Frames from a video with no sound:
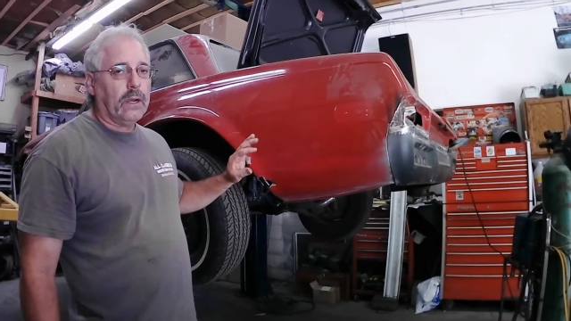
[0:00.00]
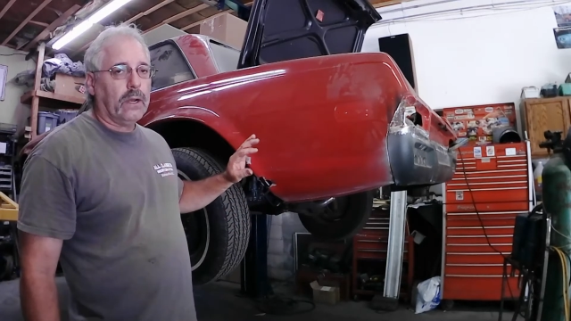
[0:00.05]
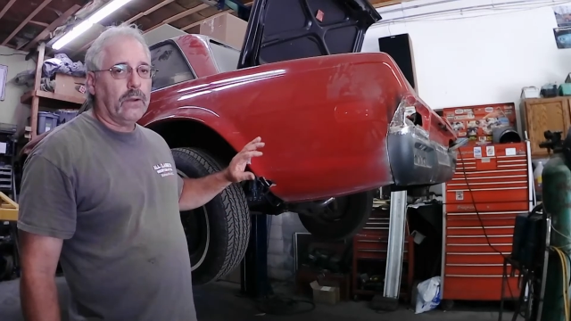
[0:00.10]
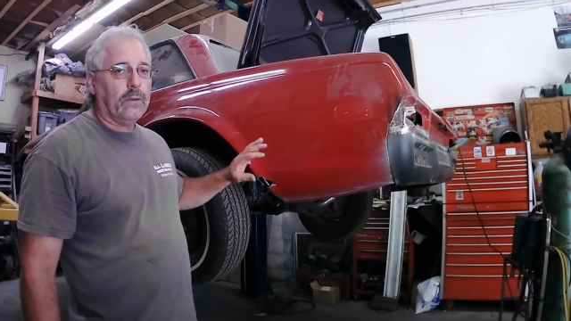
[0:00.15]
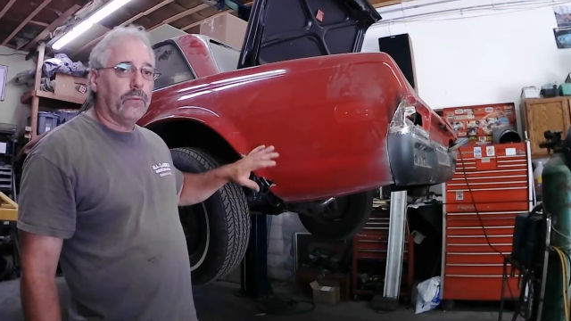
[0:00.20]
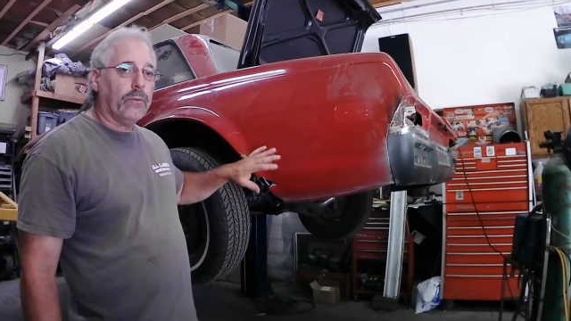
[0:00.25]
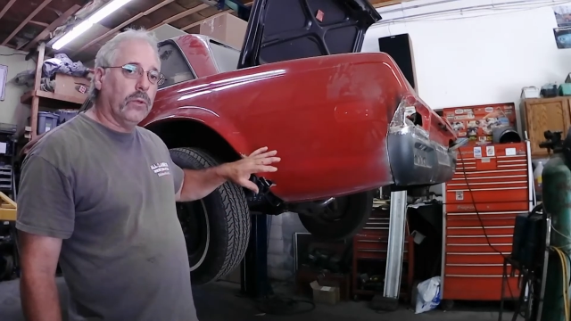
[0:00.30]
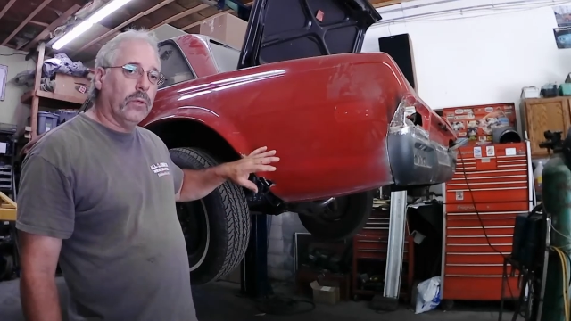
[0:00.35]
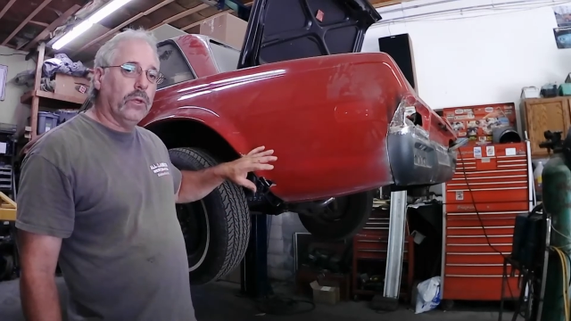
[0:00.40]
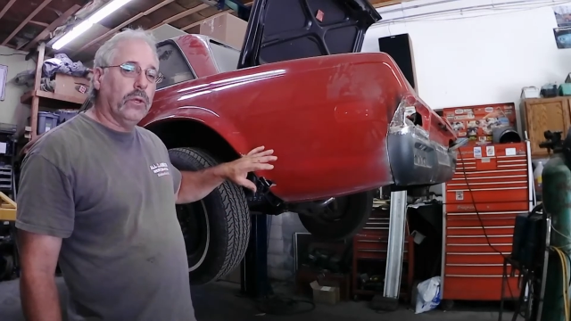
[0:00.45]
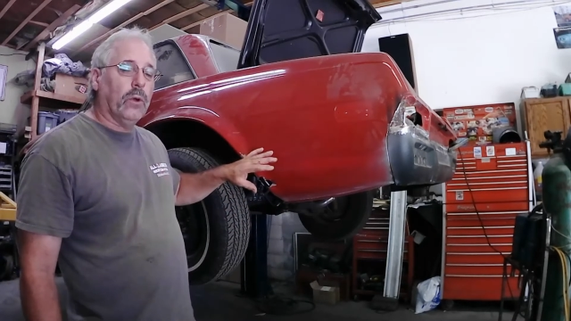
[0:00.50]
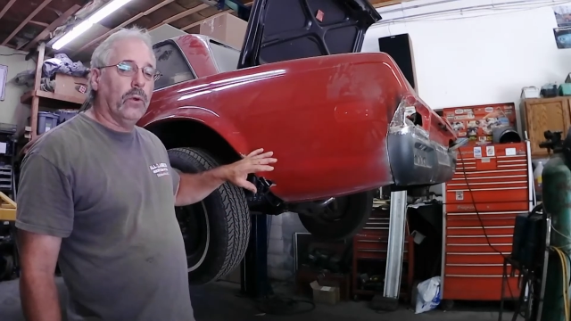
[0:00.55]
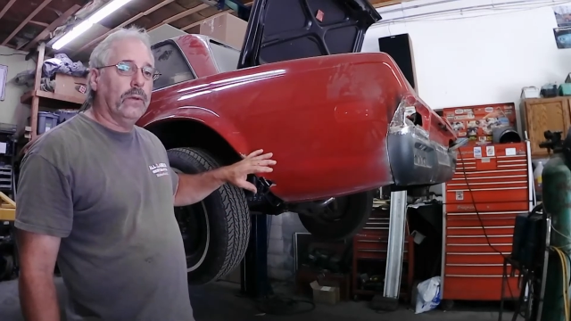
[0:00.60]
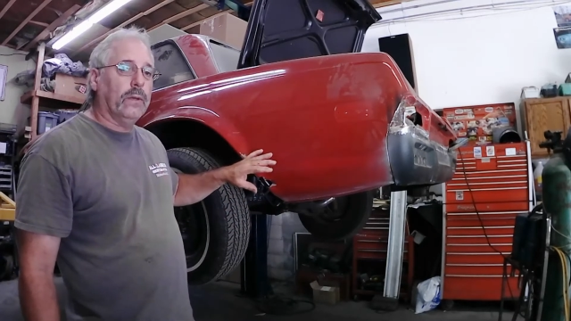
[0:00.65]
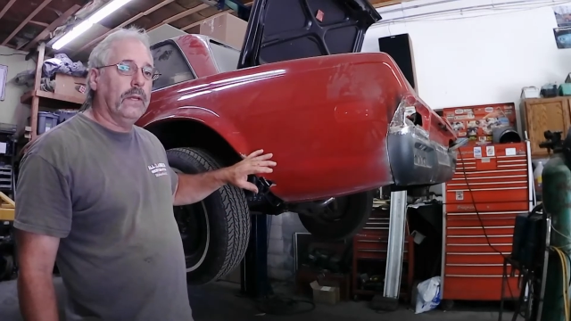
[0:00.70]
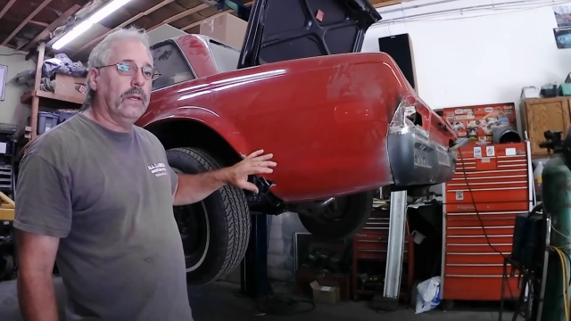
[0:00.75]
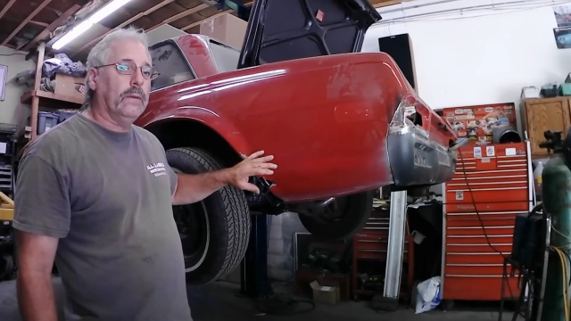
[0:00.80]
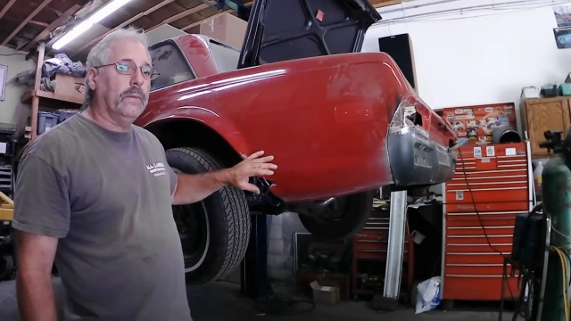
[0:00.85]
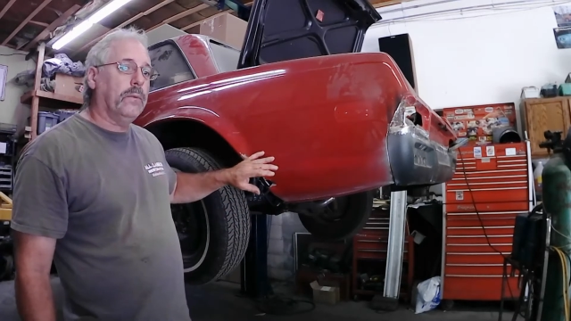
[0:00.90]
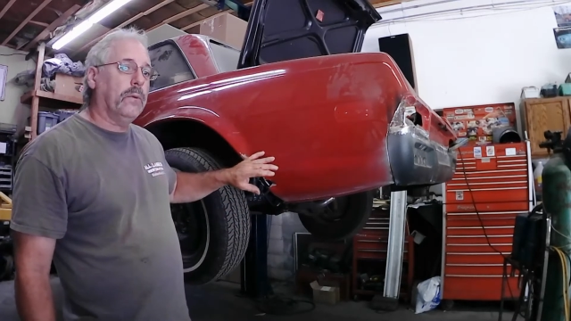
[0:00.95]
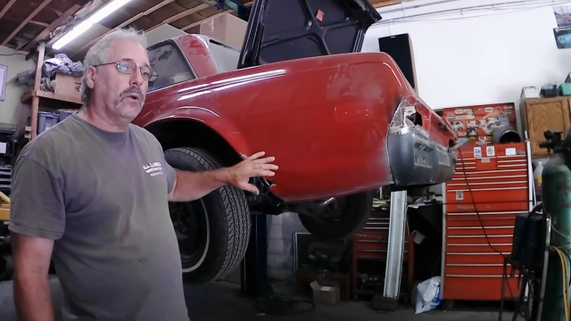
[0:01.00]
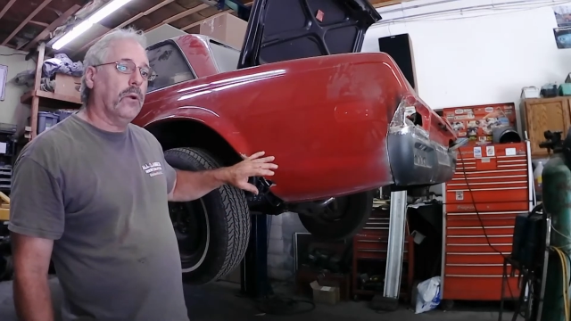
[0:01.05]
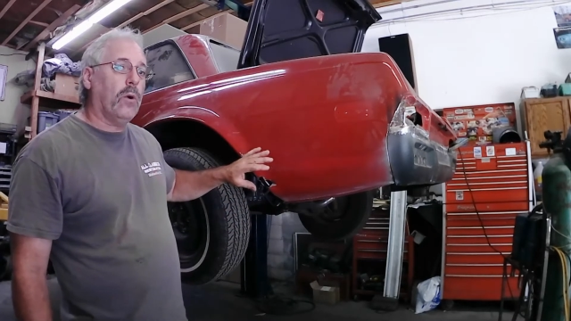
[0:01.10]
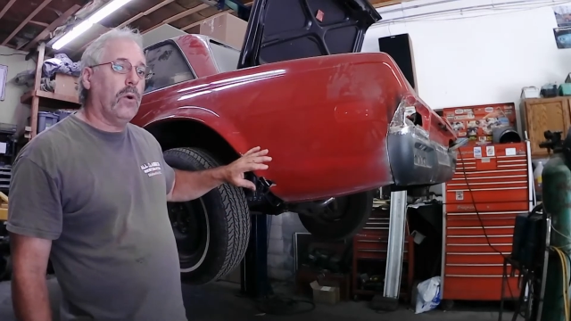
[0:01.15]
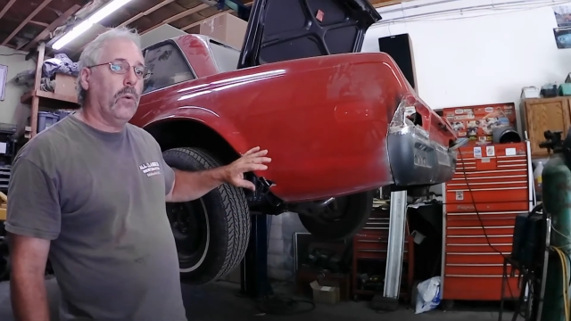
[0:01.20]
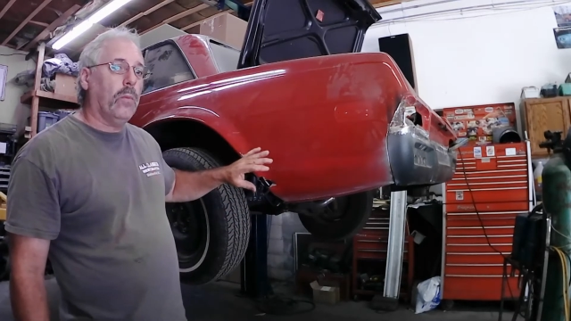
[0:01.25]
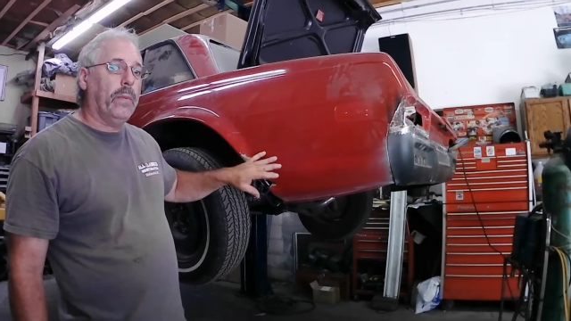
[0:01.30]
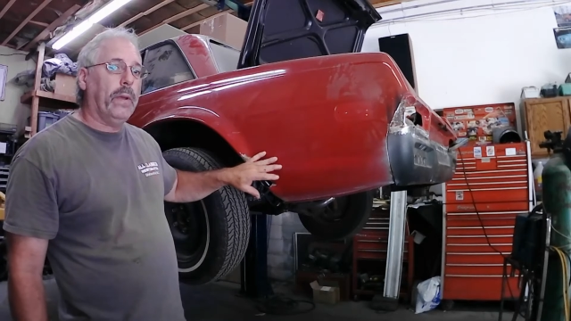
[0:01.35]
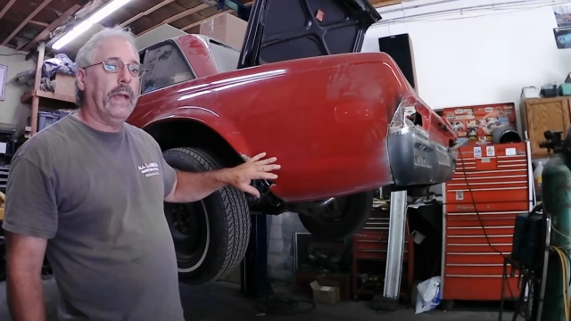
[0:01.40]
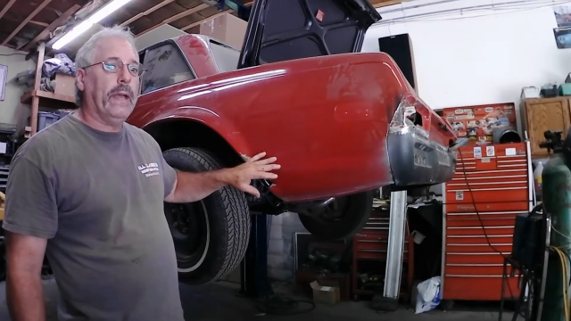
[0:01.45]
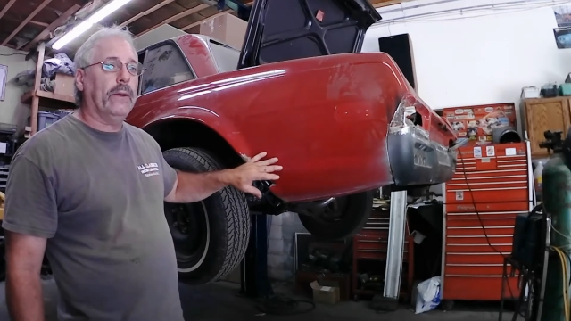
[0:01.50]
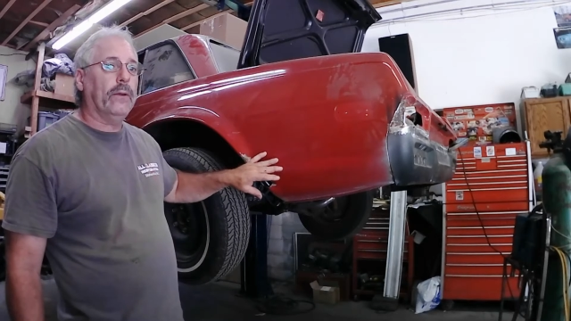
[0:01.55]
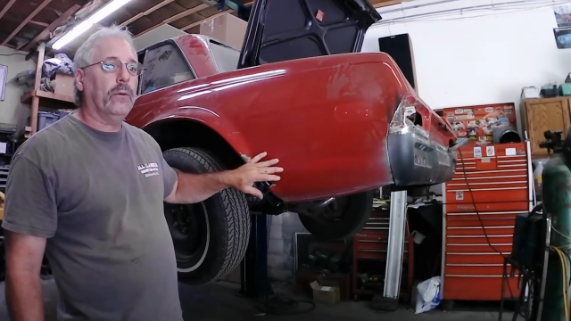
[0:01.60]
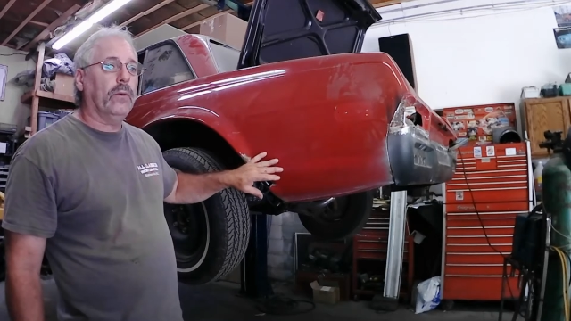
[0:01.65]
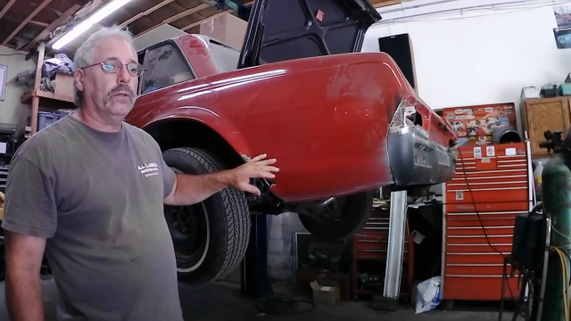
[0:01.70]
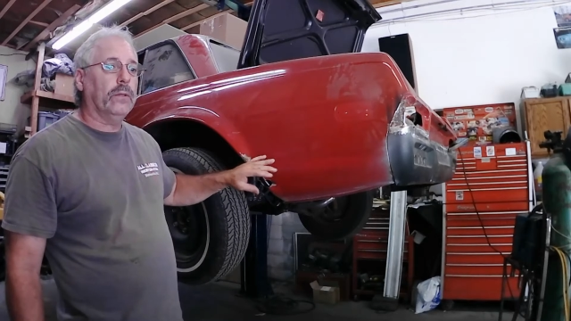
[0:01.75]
Really don't need to put a whole panel